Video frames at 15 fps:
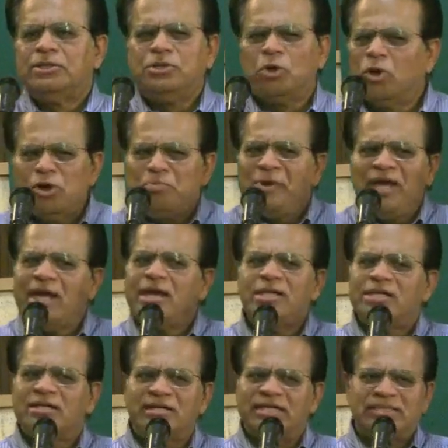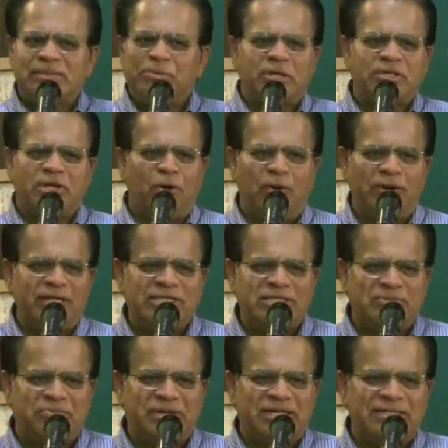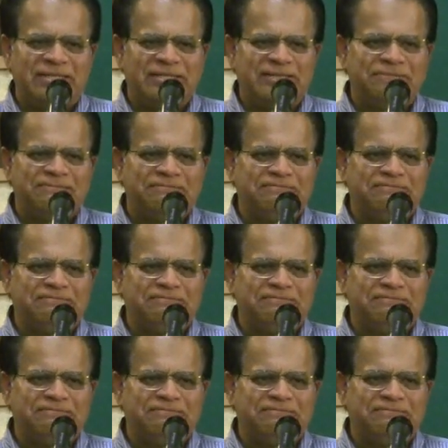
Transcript: don't be ignorant about the Holy Spirit.